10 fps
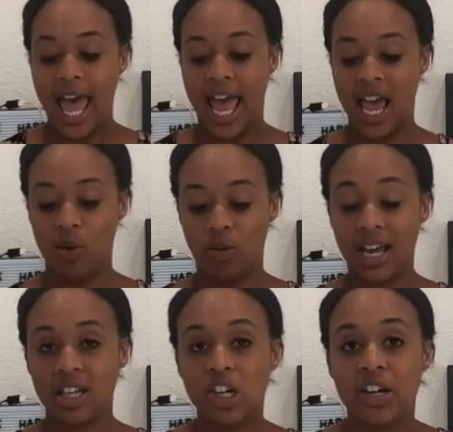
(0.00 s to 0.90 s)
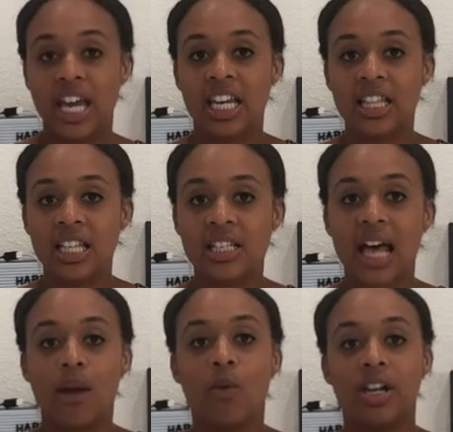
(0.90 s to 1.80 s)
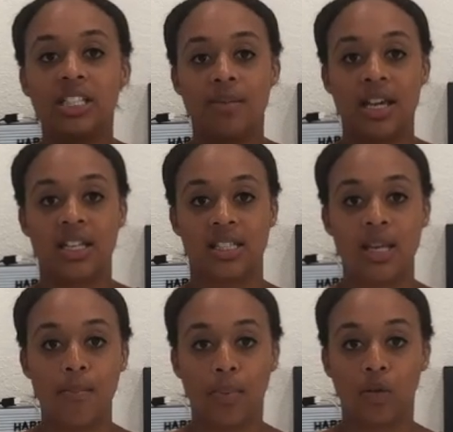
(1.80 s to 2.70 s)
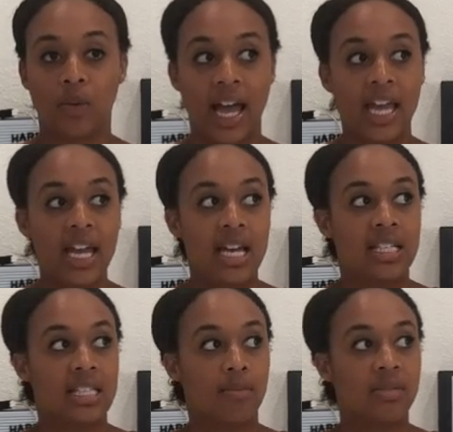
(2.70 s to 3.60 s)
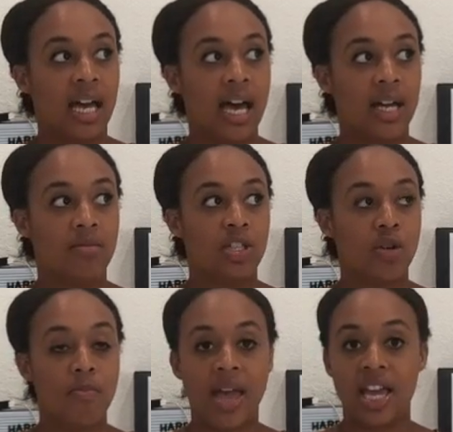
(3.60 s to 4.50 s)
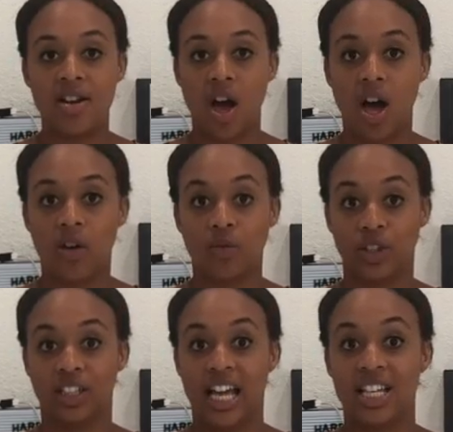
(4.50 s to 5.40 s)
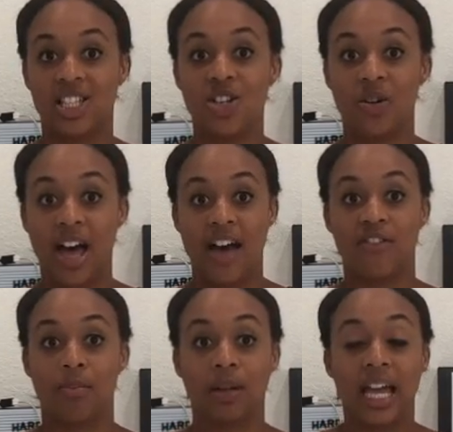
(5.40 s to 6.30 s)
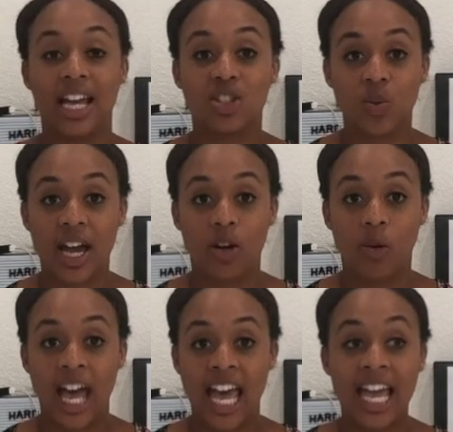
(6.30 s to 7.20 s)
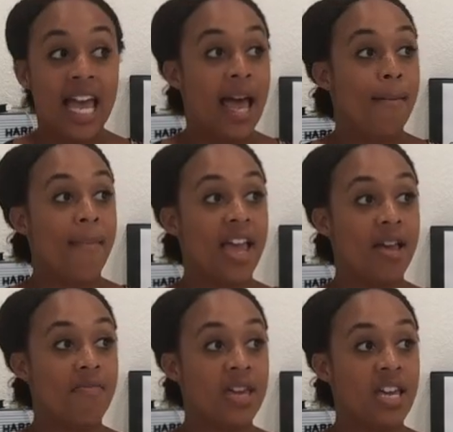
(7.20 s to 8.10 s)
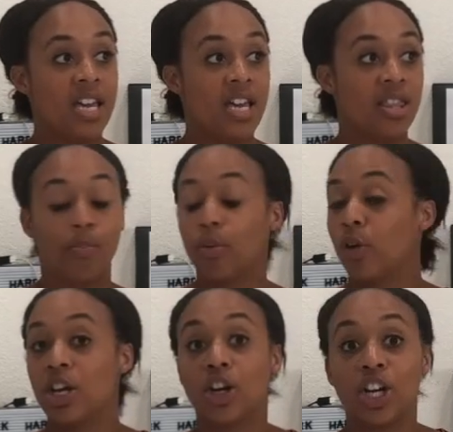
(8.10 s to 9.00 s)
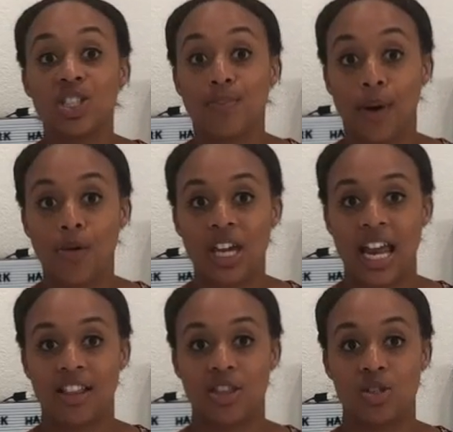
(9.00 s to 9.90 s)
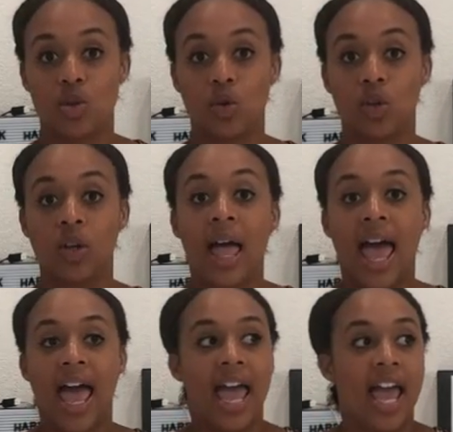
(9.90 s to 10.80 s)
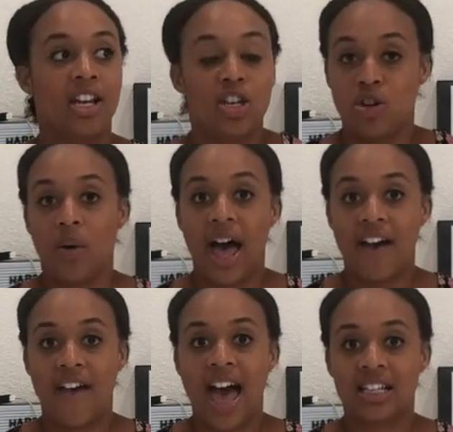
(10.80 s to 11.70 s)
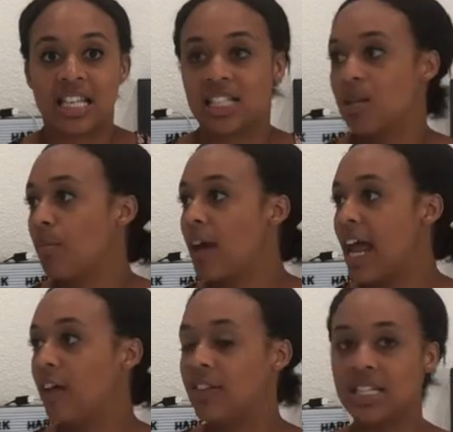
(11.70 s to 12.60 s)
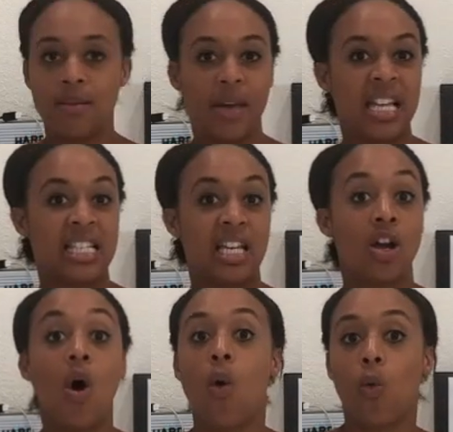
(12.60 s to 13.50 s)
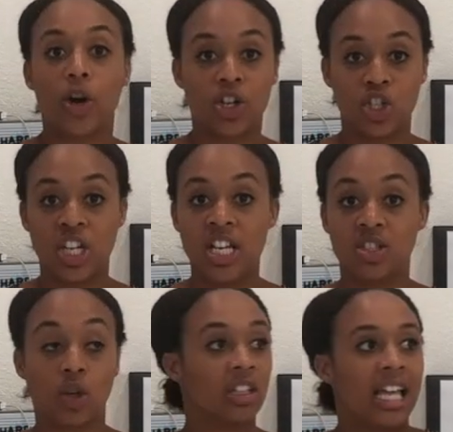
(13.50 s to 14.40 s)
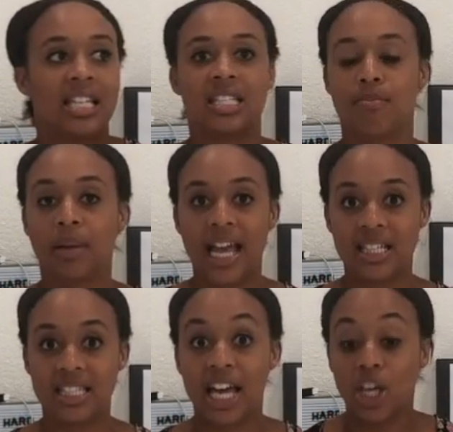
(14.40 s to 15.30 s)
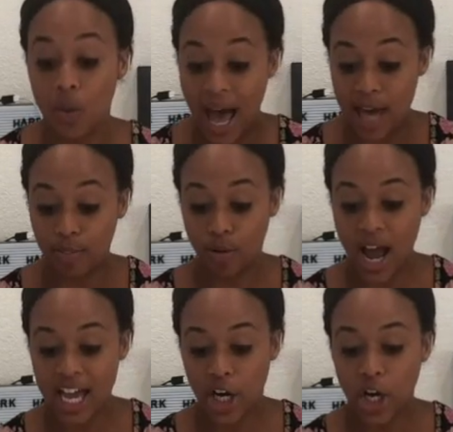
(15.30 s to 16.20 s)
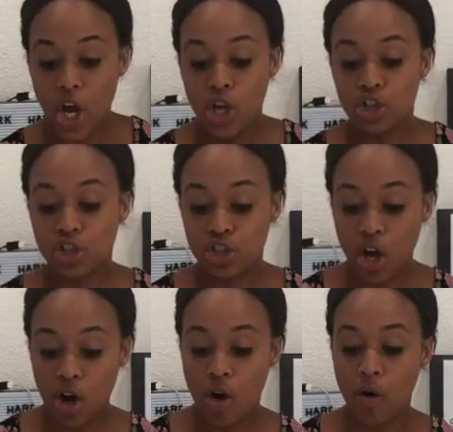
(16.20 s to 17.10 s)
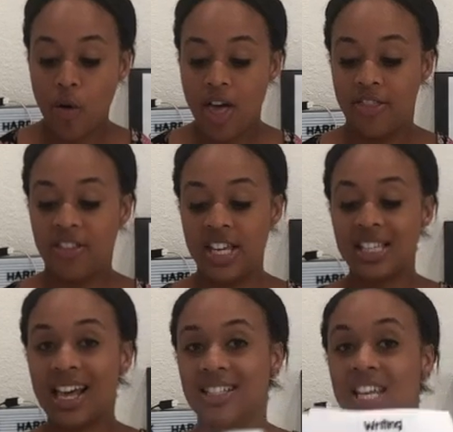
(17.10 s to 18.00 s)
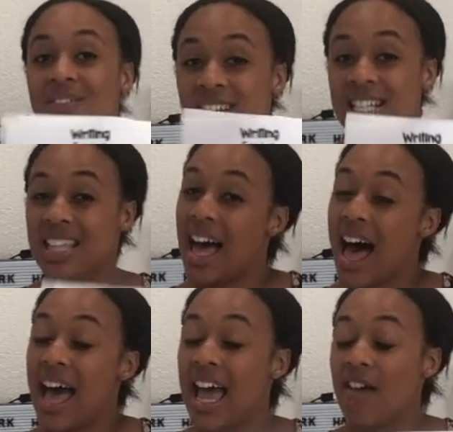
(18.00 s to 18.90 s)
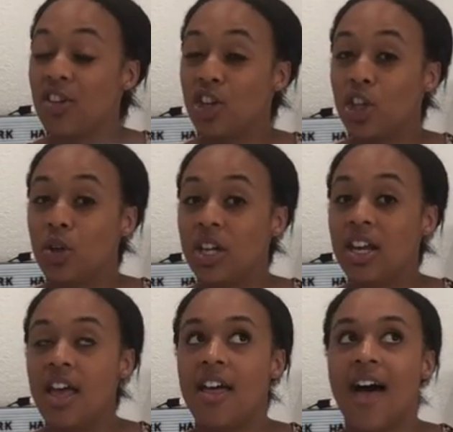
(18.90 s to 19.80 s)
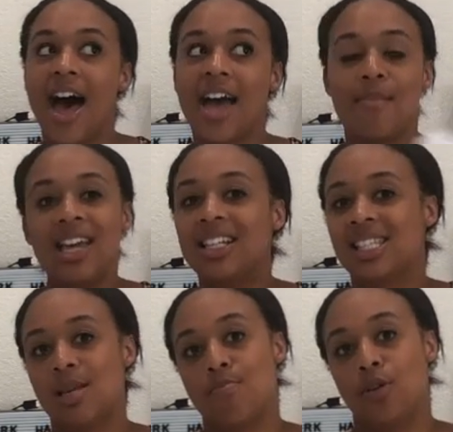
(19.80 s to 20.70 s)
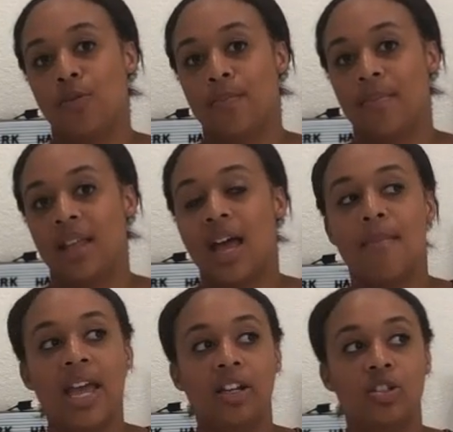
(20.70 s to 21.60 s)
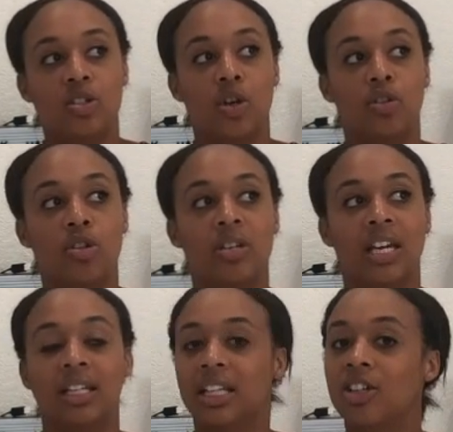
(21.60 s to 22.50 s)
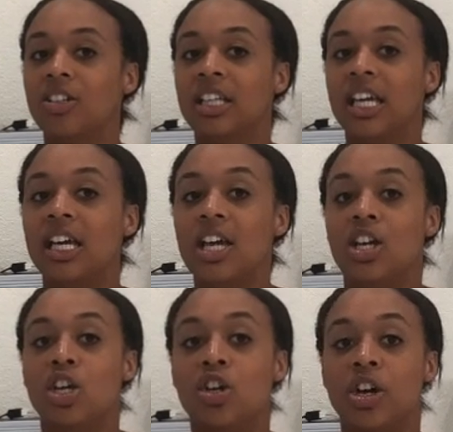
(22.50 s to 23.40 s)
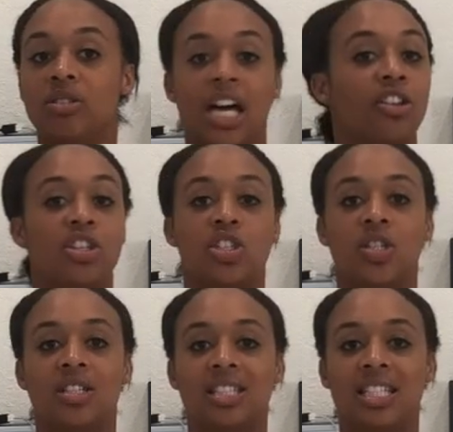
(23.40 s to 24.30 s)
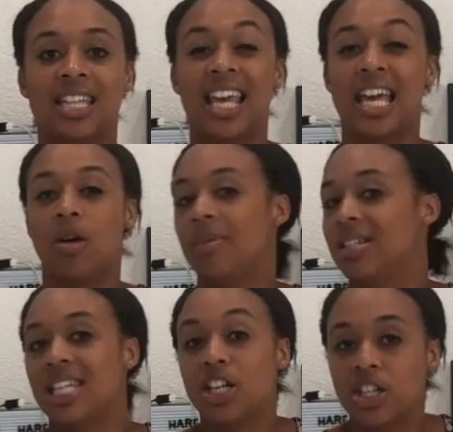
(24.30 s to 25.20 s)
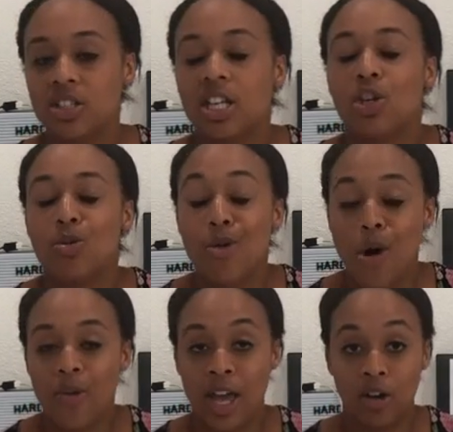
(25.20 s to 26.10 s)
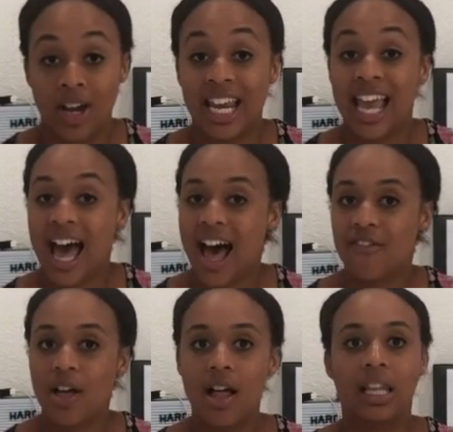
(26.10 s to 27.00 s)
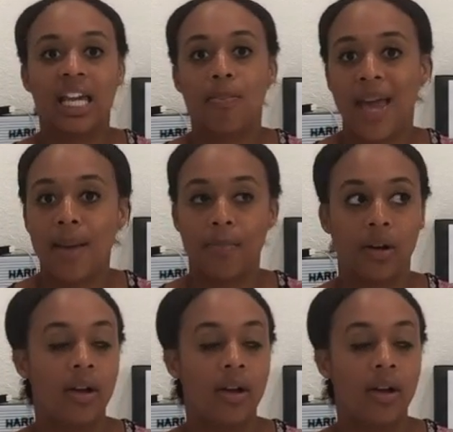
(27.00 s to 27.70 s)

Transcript: And when I created these, I wanted to make it simple, right? Sometimes you may not realize you don't have the plans right away. Maybe the printer is broken at the school and you don't have access to print out these amazing worksheets or lesson plans that you had prior. So these activities that I have included, I made it simple. I made it so you can literally, you know, tell the students to take out materials you know they already have, like paper.